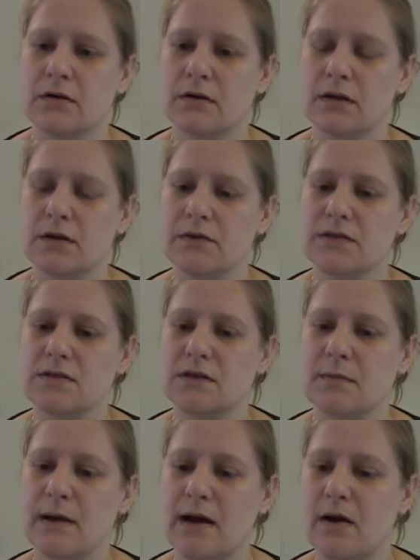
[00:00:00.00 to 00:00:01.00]
if it's
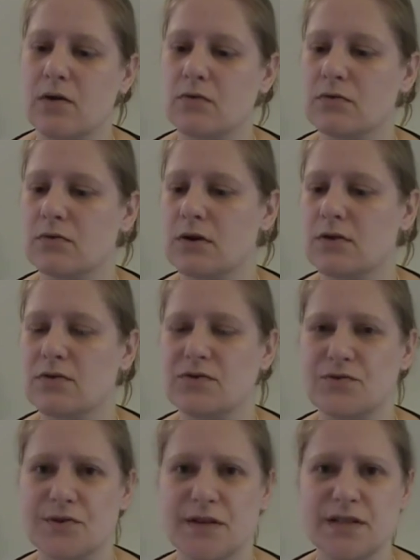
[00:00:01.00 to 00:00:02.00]
somehow under
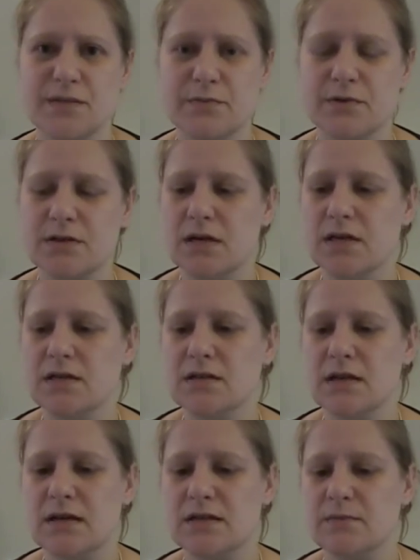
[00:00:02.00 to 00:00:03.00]
transportation
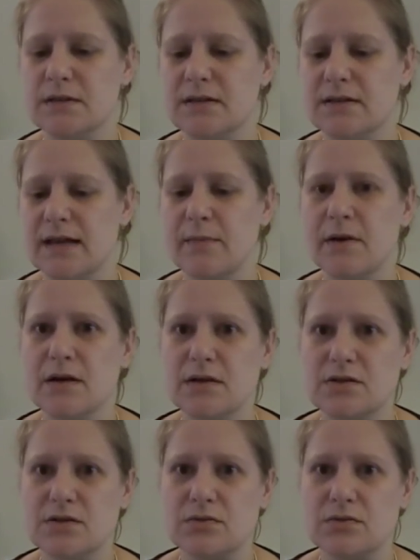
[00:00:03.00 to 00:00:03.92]
has been damaged,